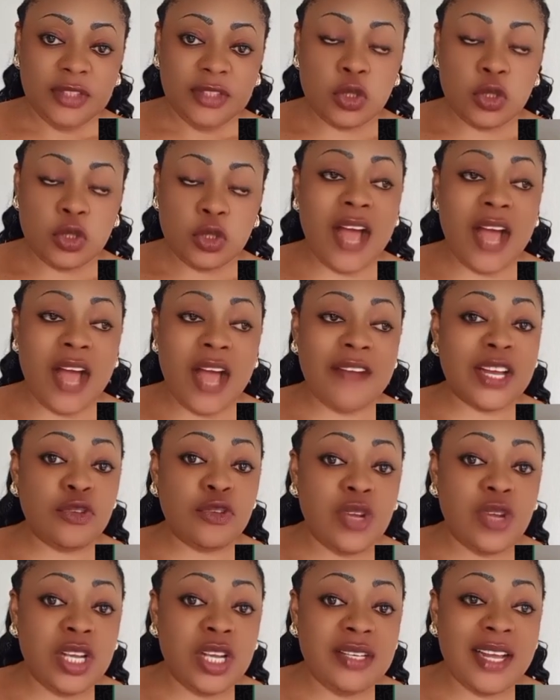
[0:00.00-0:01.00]
So after
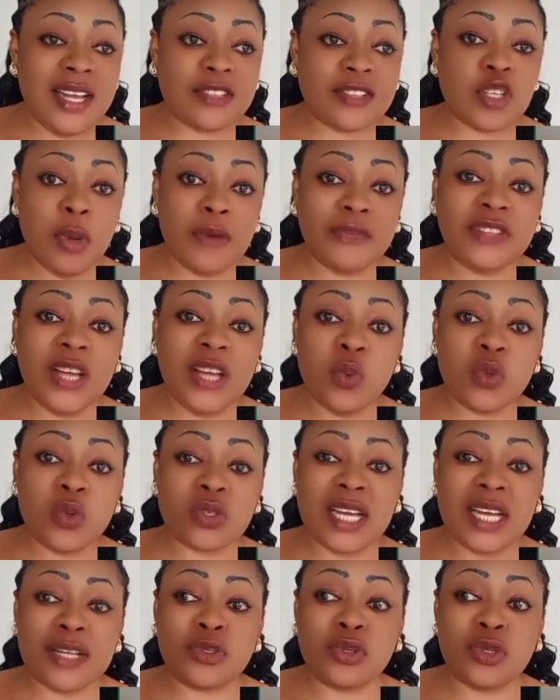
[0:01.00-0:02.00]
doing that, some of them will
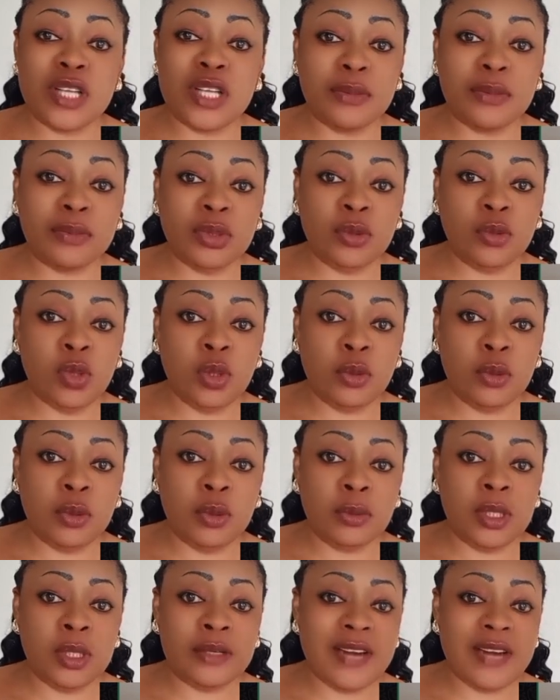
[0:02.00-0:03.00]
start to
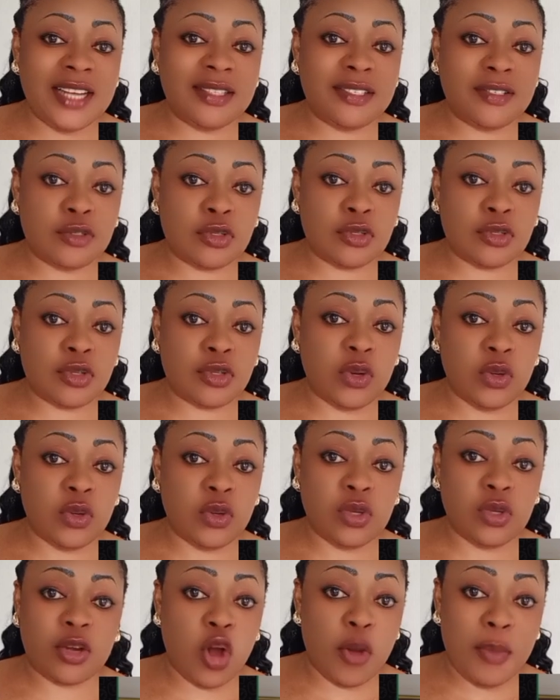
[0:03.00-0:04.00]
the red stuff
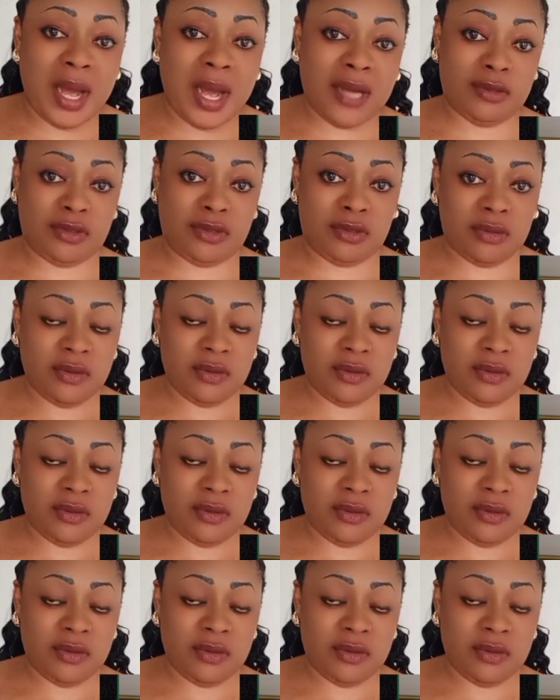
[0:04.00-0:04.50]
will come out.